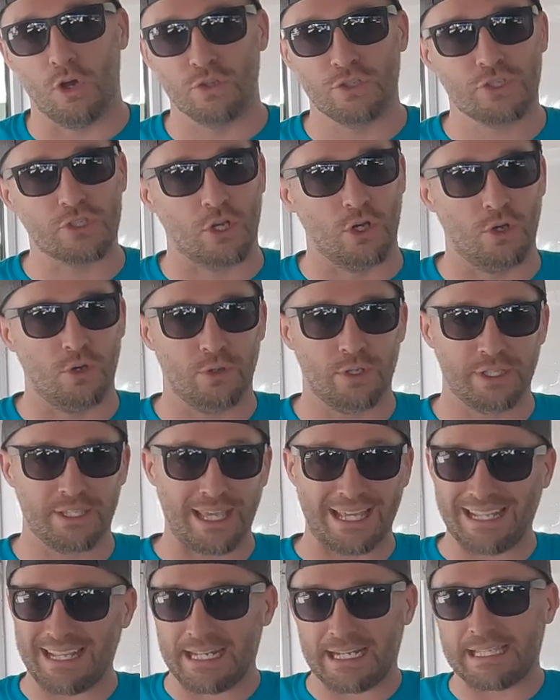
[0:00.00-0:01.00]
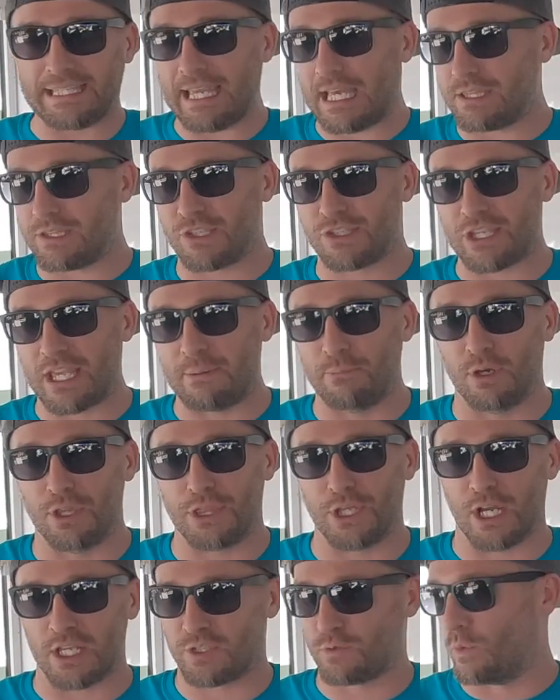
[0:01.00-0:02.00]
So, and again, the same
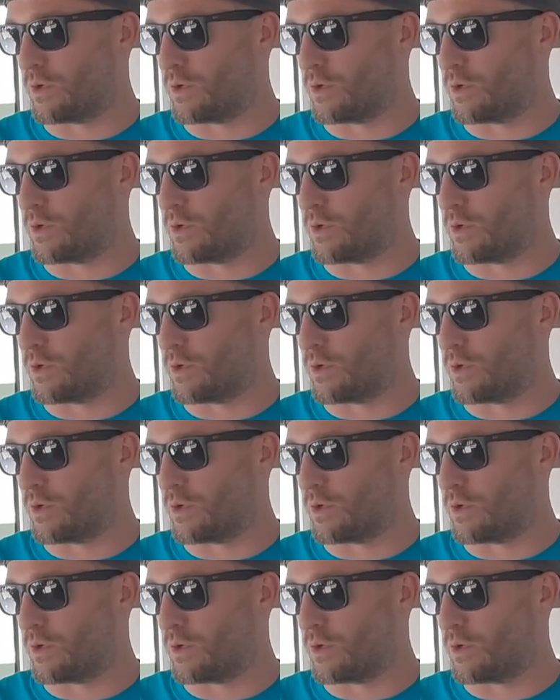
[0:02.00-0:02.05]
with us.